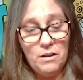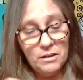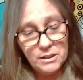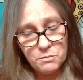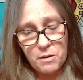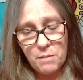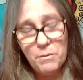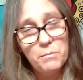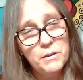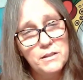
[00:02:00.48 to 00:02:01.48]
let's pop
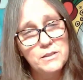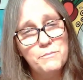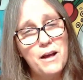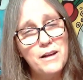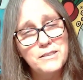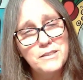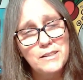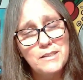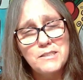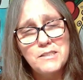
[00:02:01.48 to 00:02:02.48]
open this box and
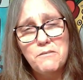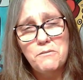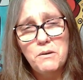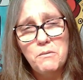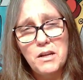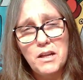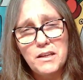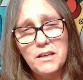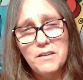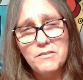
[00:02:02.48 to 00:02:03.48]
let's see if we were
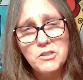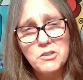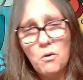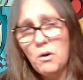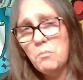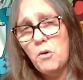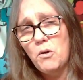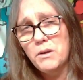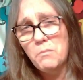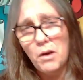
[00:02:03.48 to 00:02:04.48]
lucky enough to score a
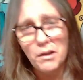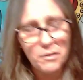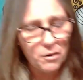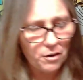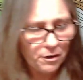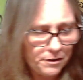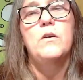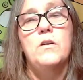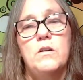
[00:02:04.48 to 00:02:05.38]
Pokemon card.